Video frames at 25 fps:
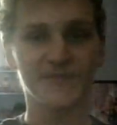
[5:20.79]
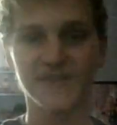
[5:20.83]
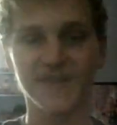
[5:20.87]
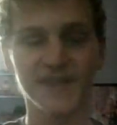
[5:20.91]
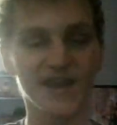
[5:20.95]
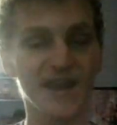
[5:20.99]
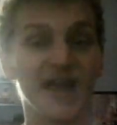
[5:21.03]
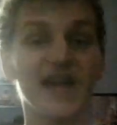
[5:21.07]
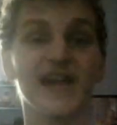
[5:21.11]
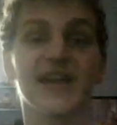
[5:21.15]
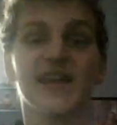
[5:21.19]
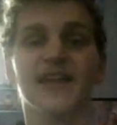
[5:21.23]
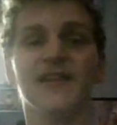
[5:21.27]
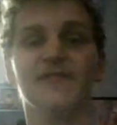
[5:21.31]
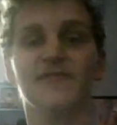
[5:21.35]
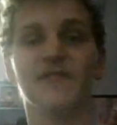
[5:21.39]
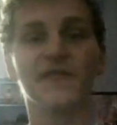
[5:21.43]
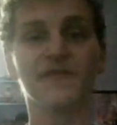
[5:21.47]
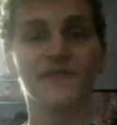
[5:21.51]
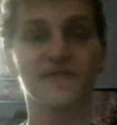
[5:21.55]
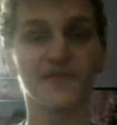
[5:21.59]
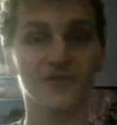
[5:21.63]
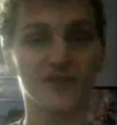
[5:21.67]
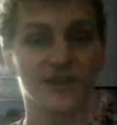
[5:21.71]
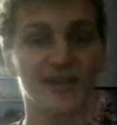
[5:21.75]
I
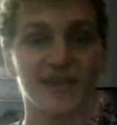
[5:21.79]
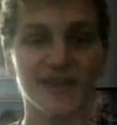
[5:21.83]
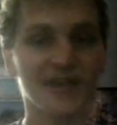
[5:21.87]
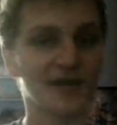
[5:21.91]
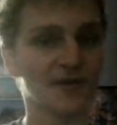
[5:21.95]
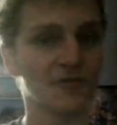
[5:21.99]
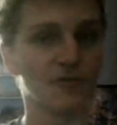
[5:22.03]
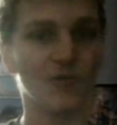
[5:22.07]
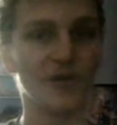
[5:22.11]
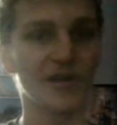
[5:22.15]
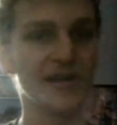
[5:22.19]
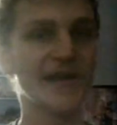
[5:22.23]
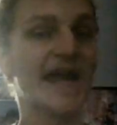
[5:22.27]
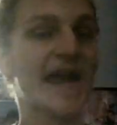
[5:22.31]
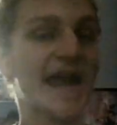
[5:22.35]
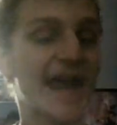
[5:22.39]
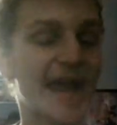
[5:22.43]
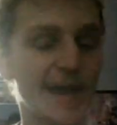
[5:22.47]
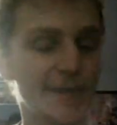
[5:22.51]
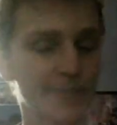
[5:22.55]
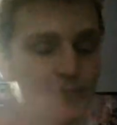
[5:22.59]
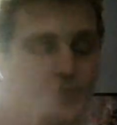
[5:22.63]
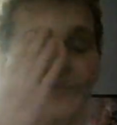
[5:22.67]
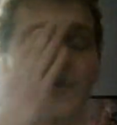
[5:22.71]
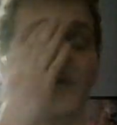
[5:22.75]
even forget what
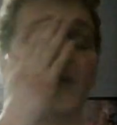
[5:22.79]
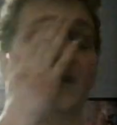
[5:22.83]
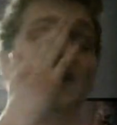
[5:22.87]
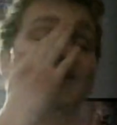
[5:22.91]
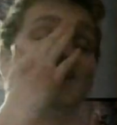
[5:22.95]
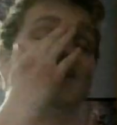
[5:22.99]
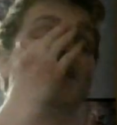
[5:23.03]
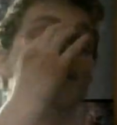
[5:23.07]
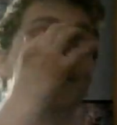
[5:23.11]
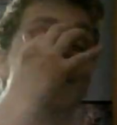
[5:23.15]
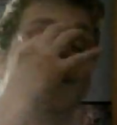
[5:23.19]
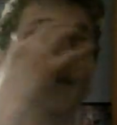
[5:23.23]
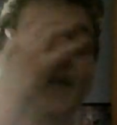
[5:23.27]
happened